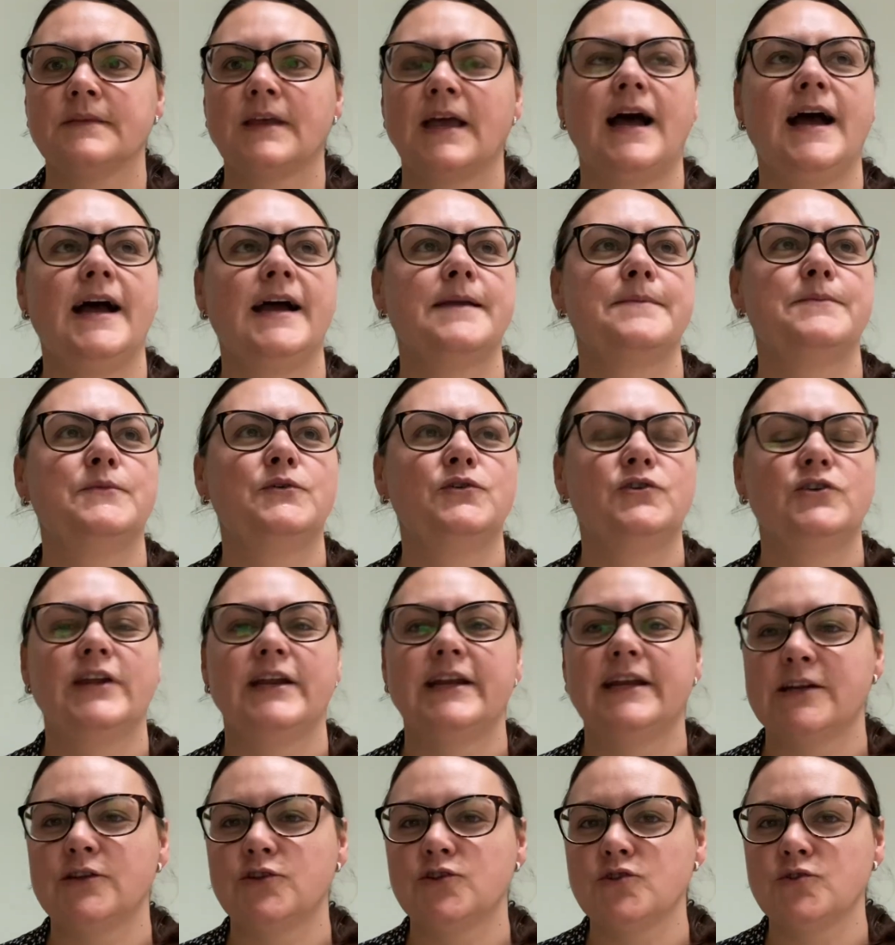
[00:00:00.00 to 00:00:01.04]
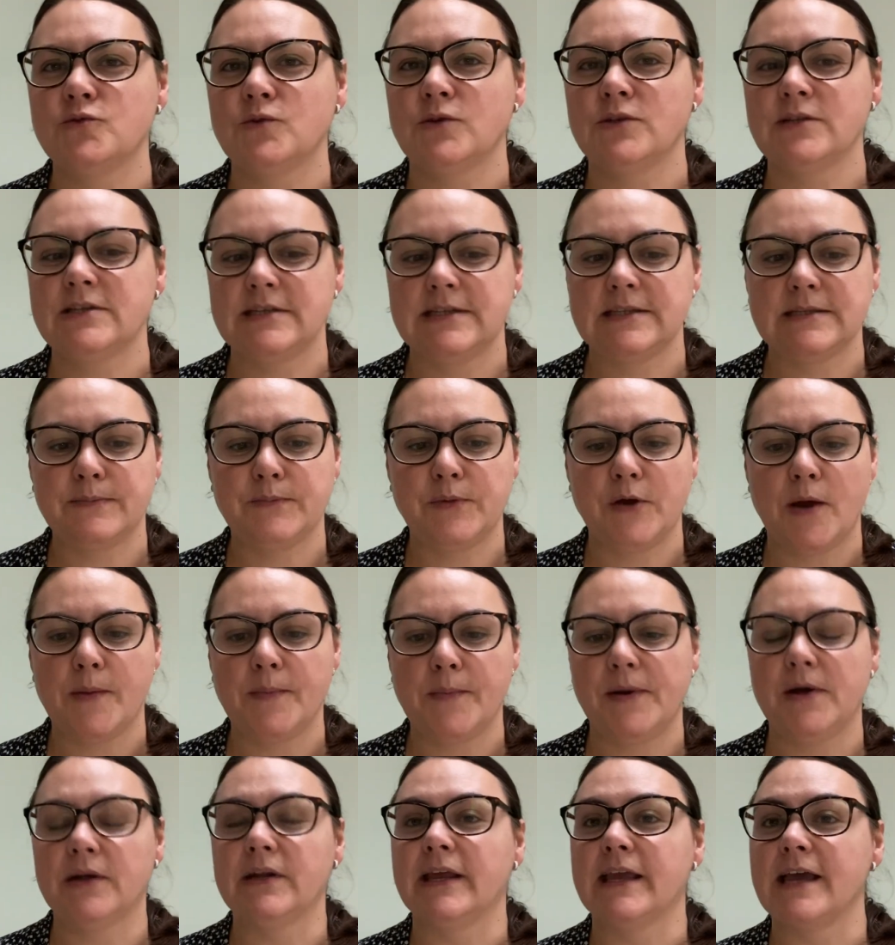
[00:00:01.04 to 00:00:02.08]
Hi, morning. I just wanted to
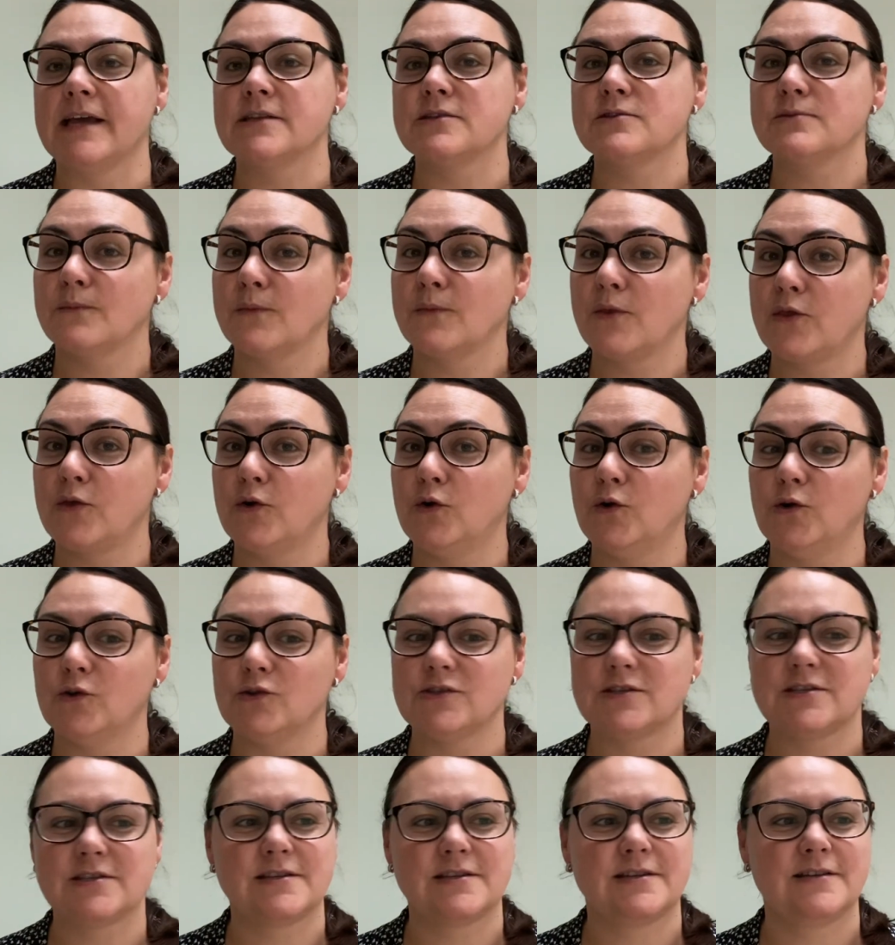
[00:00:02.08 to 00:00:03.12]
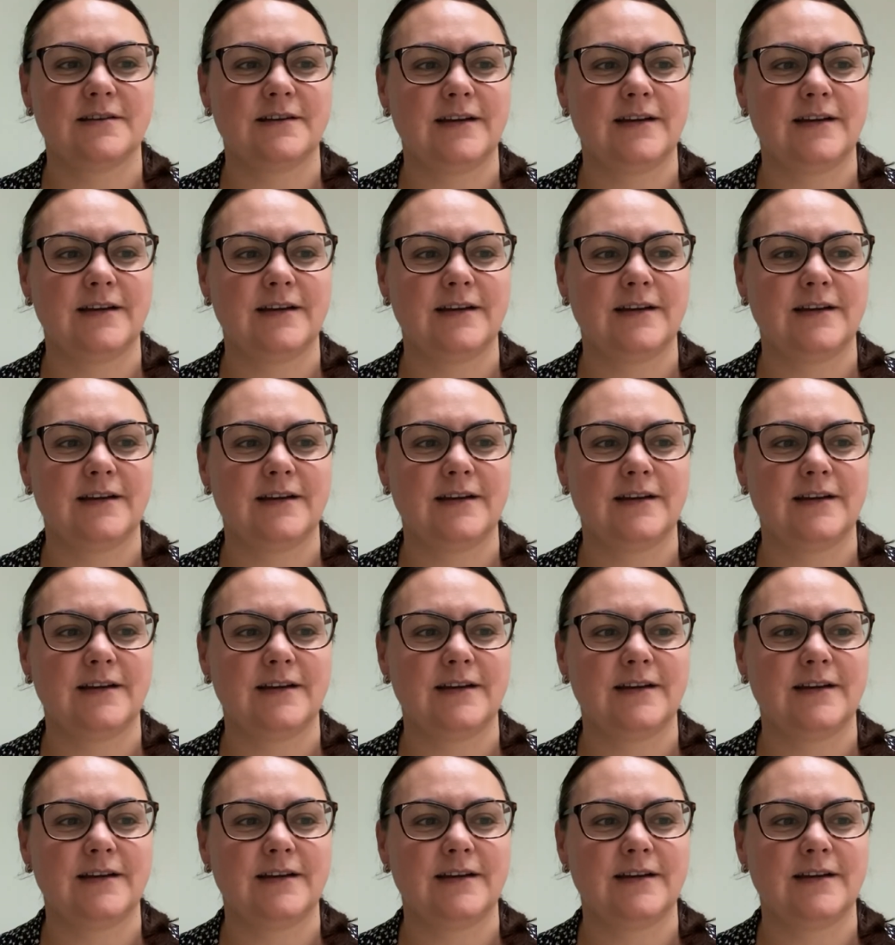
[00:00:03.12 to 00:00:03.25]
pop on and get some thoughts